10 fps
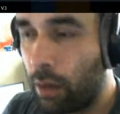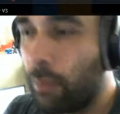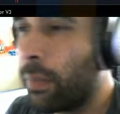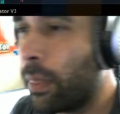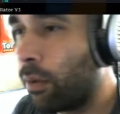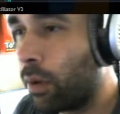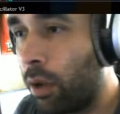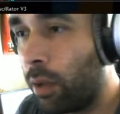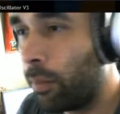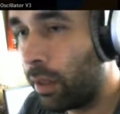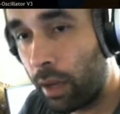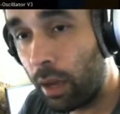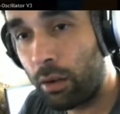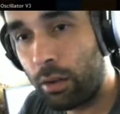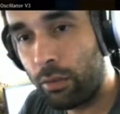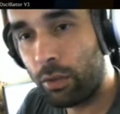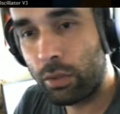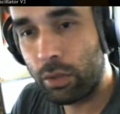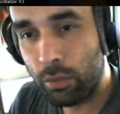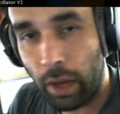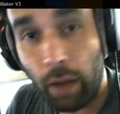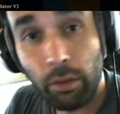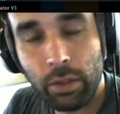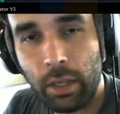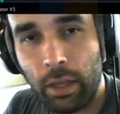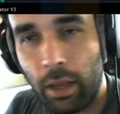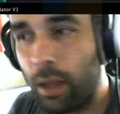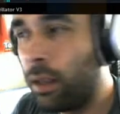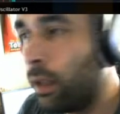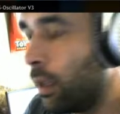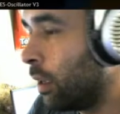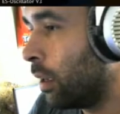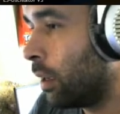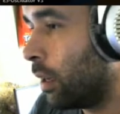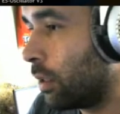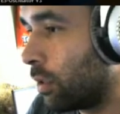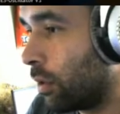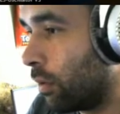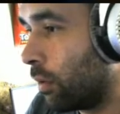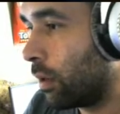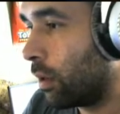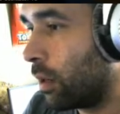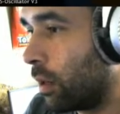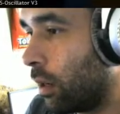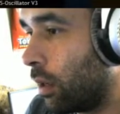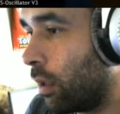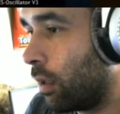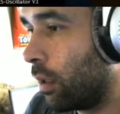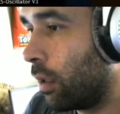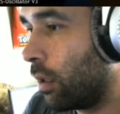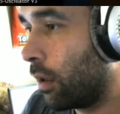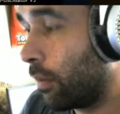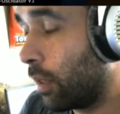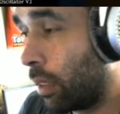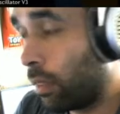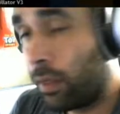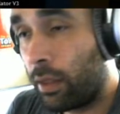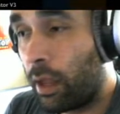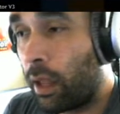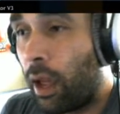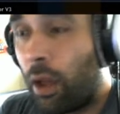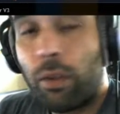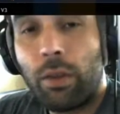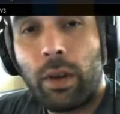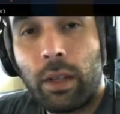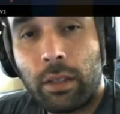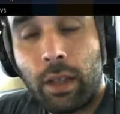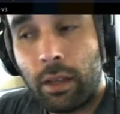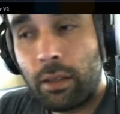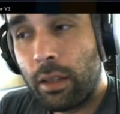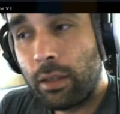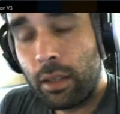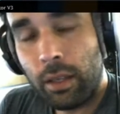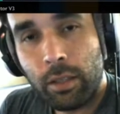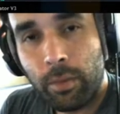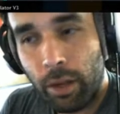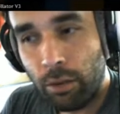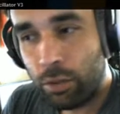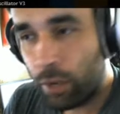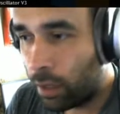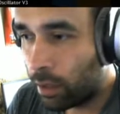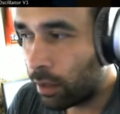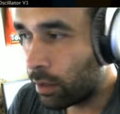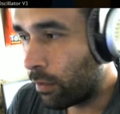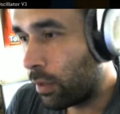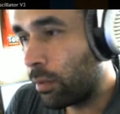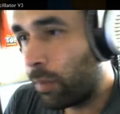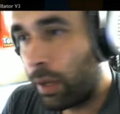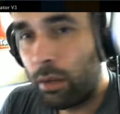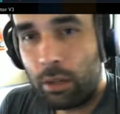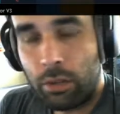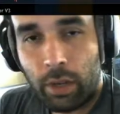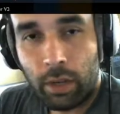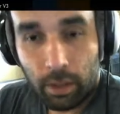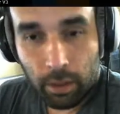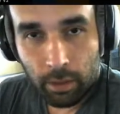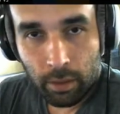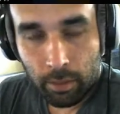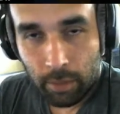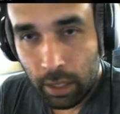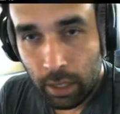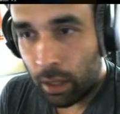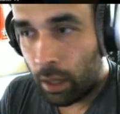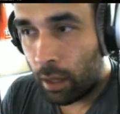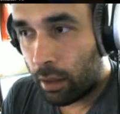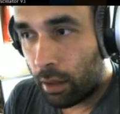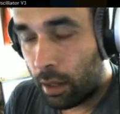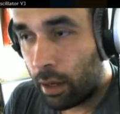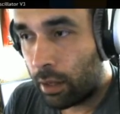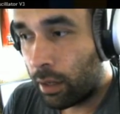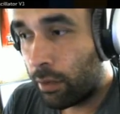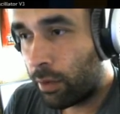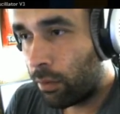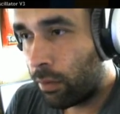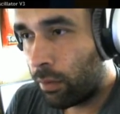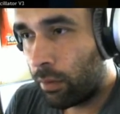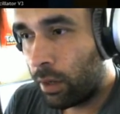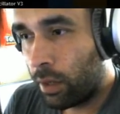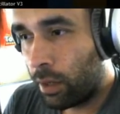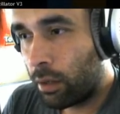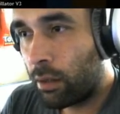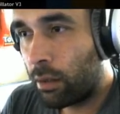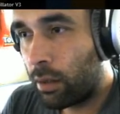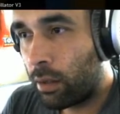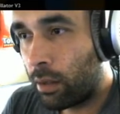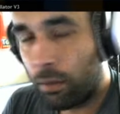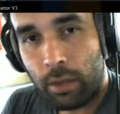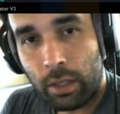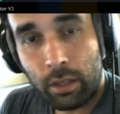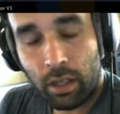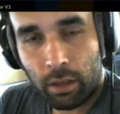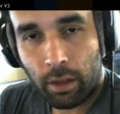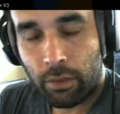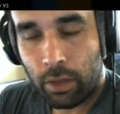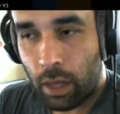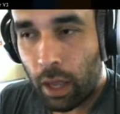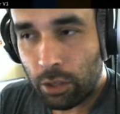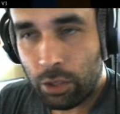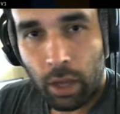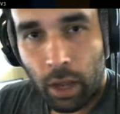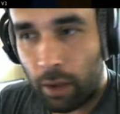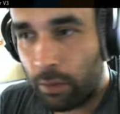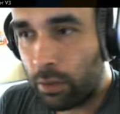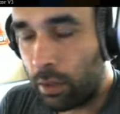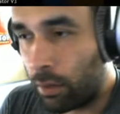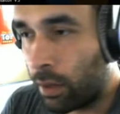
that were called by the algo versus what I was looking at. And so I only want to kind of test it against my own trading, because if it's better than trading than me, then I definitely want to, that's definitely an edge to have. So